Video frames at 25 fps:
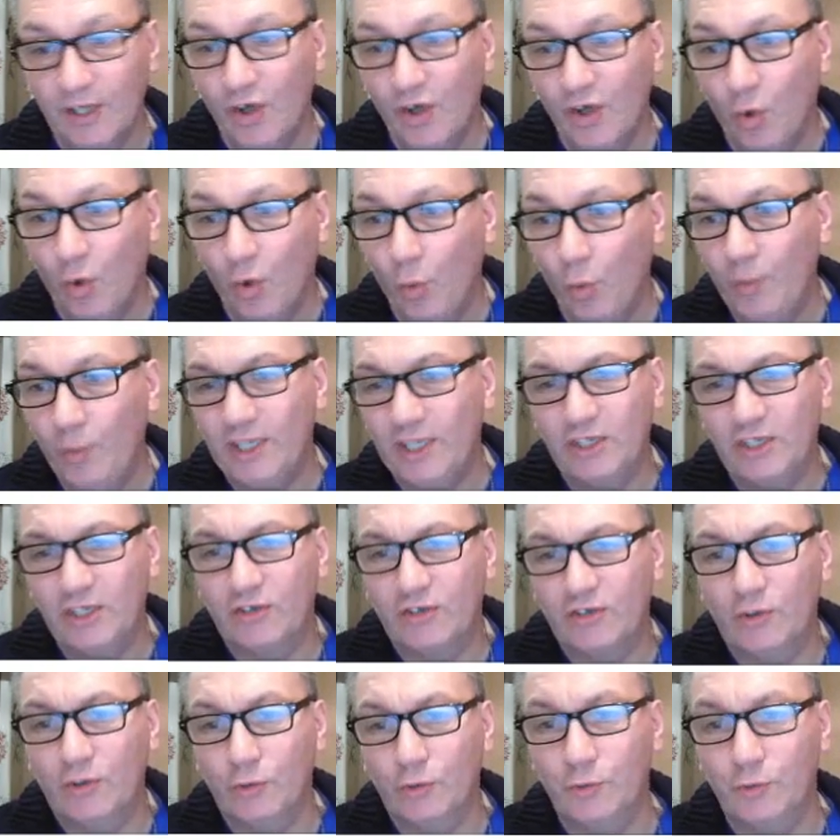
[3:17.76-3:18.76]
All this, of
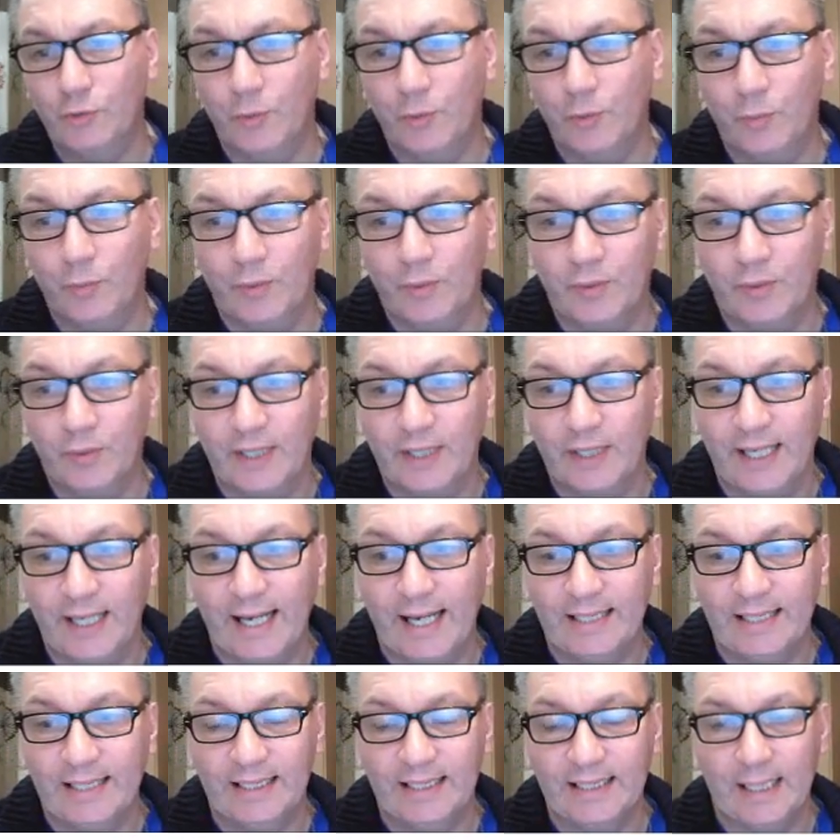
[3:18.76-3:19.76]
course, will get
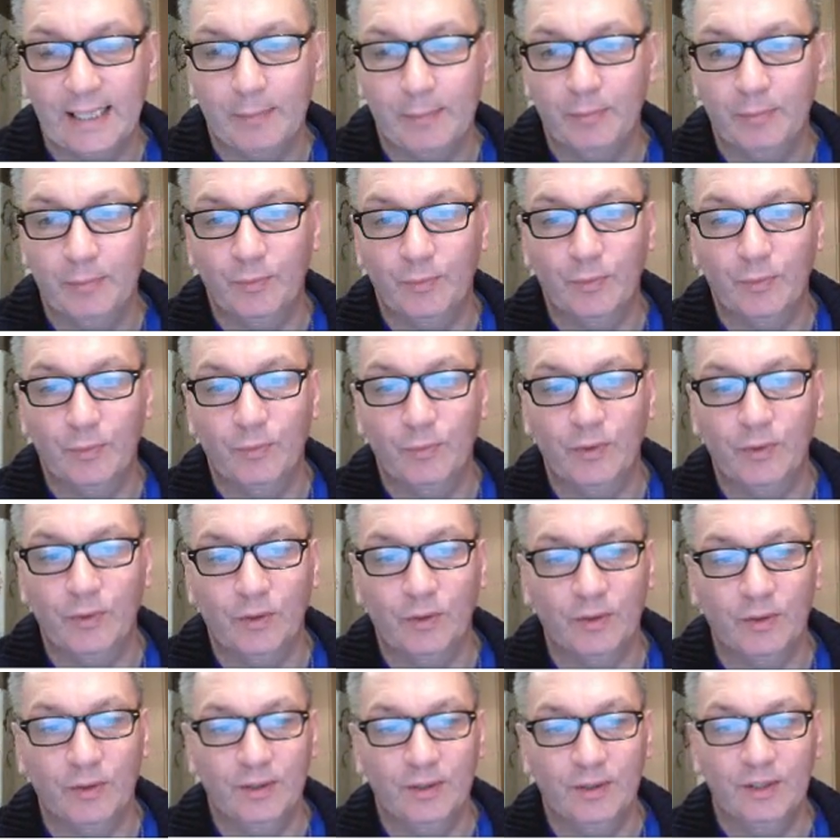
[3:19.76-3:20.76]
added up and
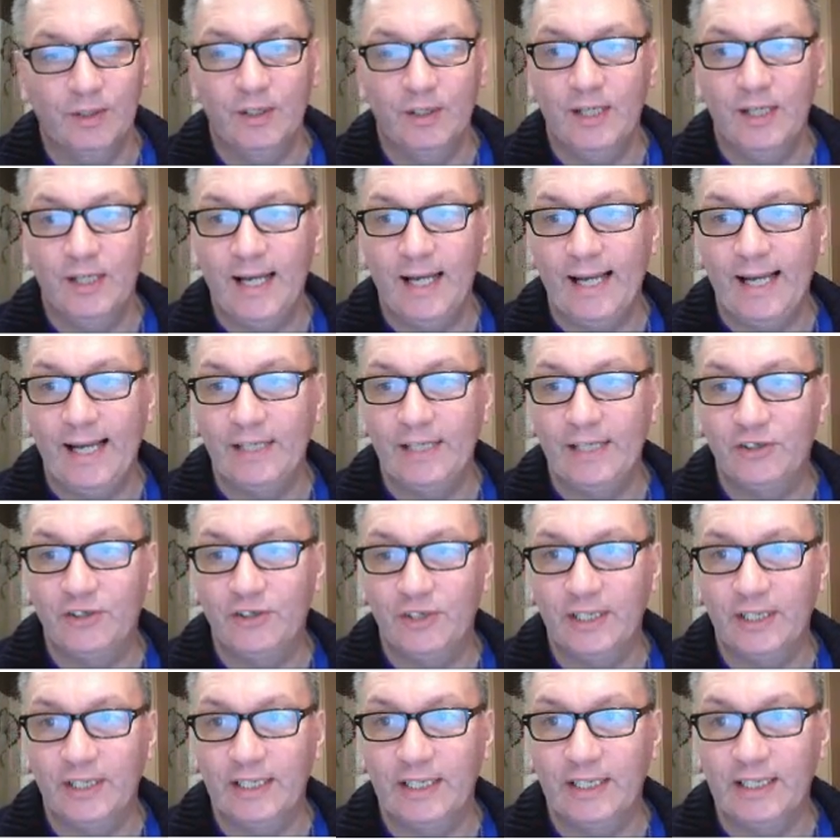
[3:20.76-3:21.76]
will add to
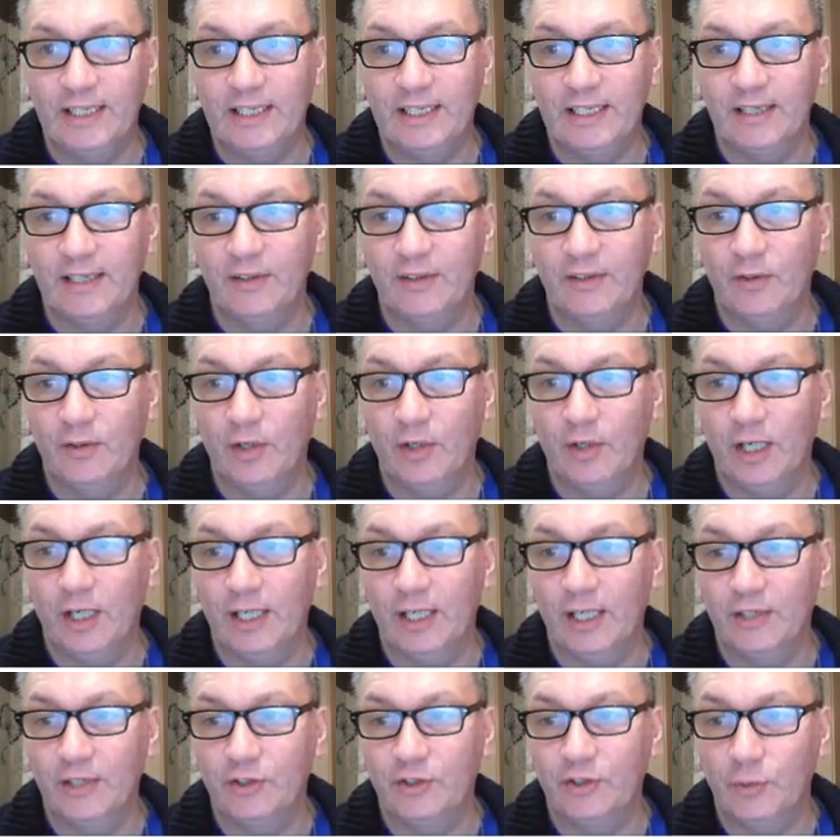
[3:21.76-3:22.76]
the
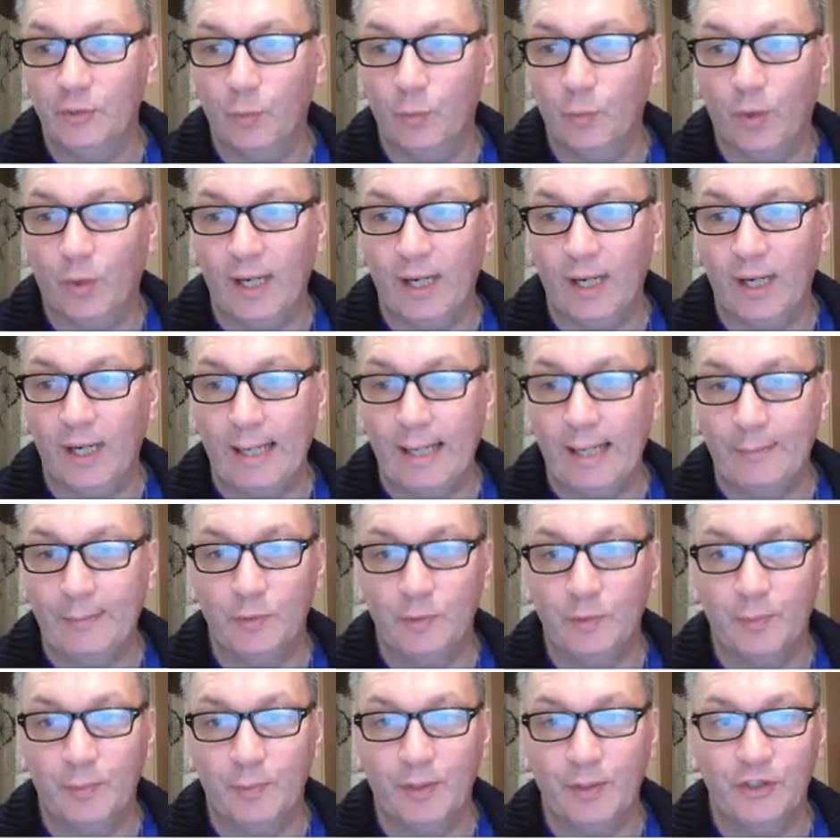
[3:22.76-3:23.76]
to what happens
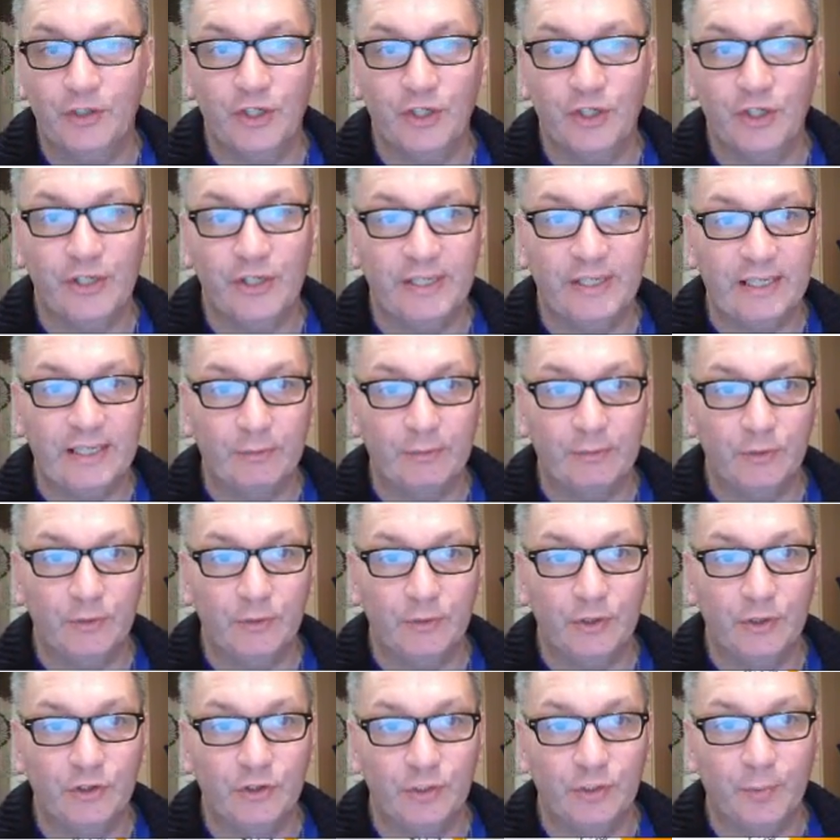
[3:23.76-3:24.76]
with my journey here on
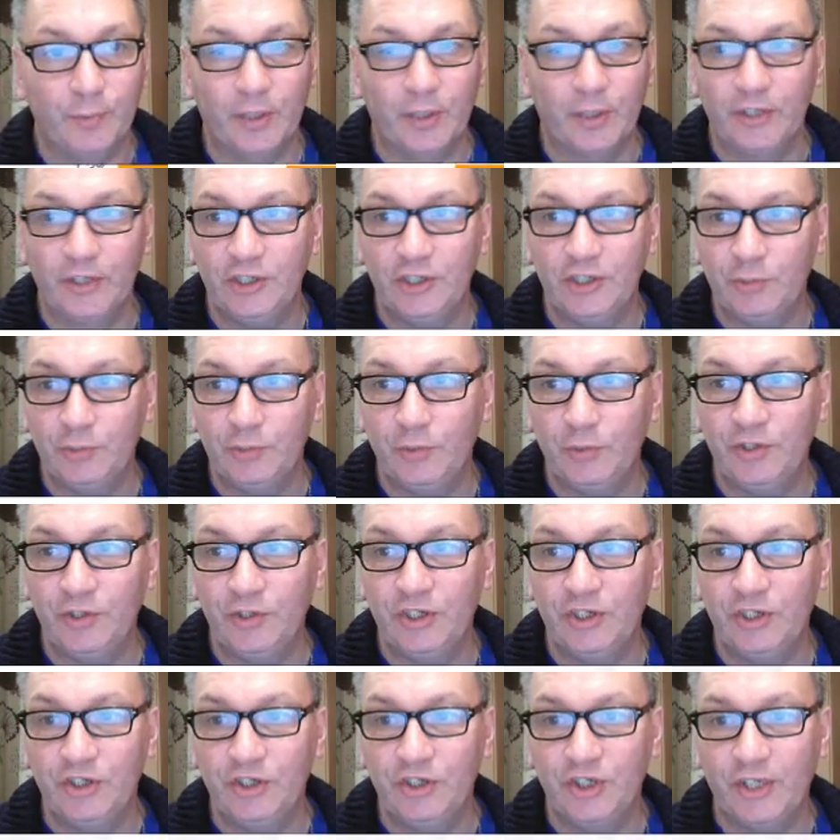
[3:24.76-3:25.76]
YouTube. But I just wanted
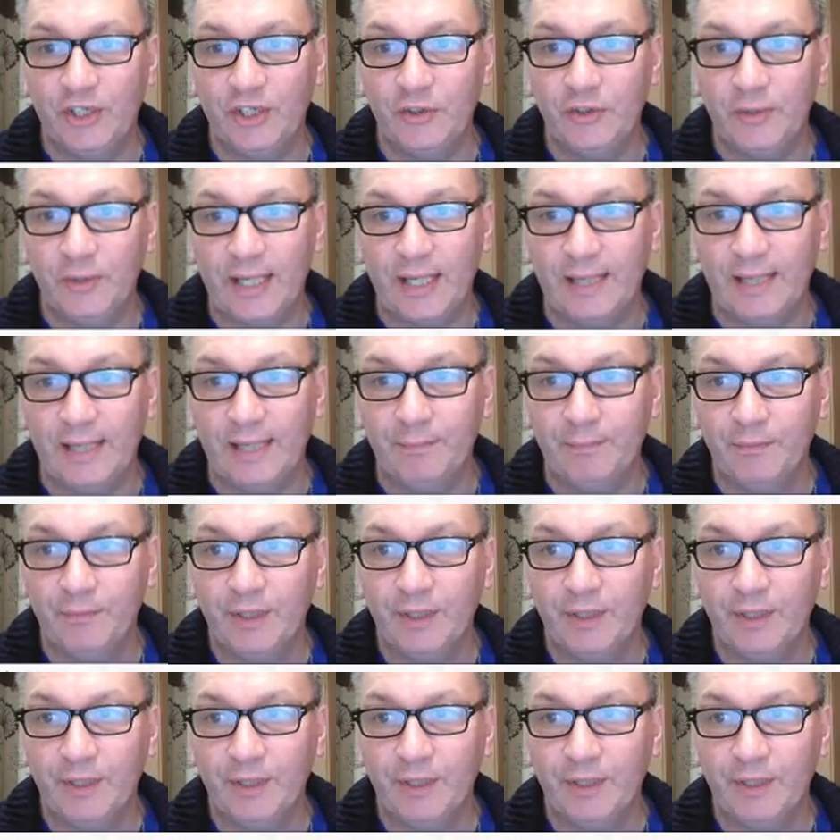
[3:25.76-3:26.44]
to show you that